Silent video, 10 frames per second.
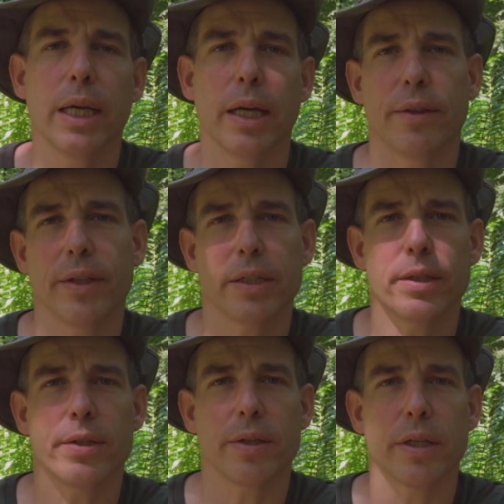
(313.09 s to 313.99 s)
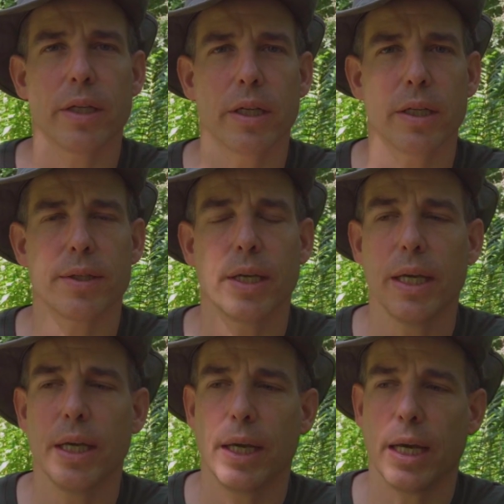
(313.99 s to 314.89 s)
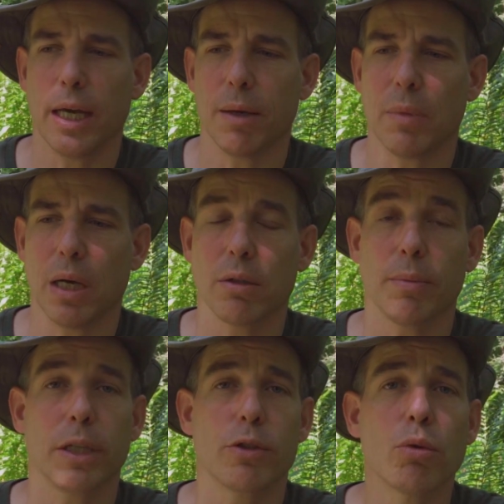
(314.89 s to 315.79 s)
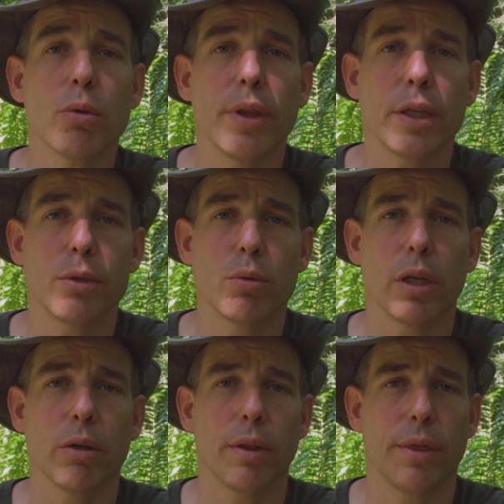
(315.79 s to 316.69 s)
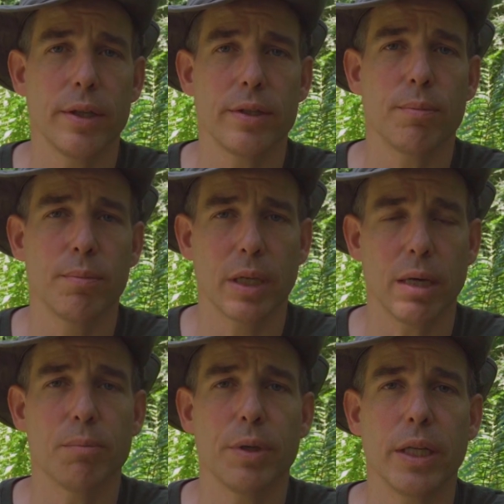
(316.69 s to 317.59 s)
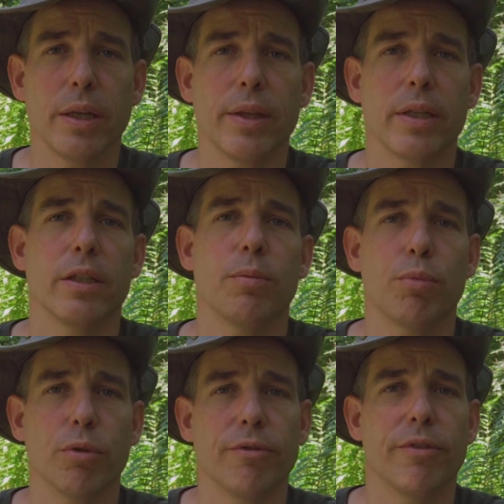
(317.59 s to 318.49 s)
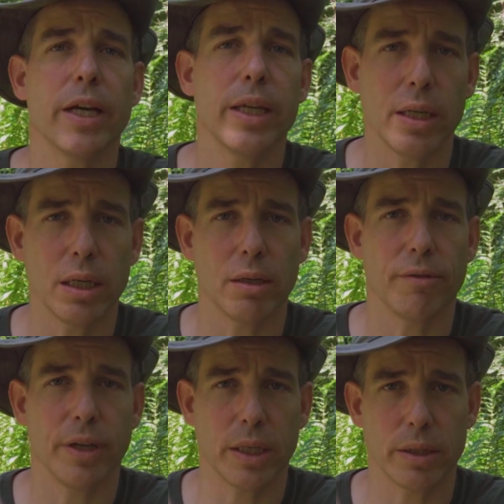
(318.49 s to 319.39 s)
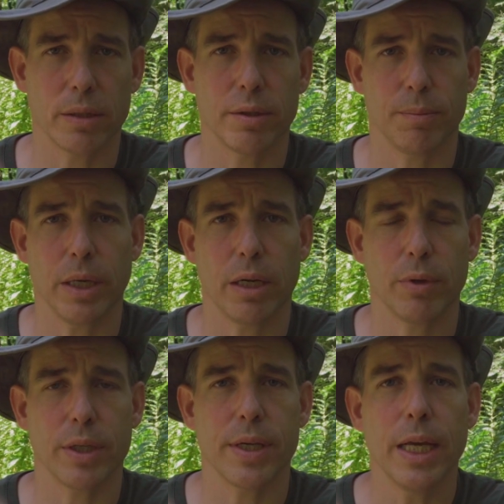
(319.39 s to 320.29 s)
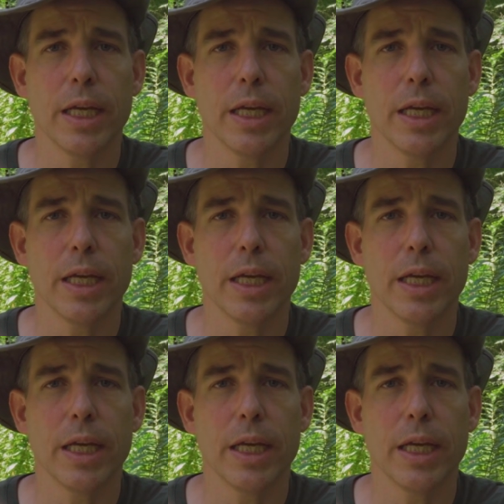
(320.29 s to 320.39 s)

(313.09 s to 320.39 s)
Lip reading: and the other side is how to make sure that you are not this company that is providing infected binaries.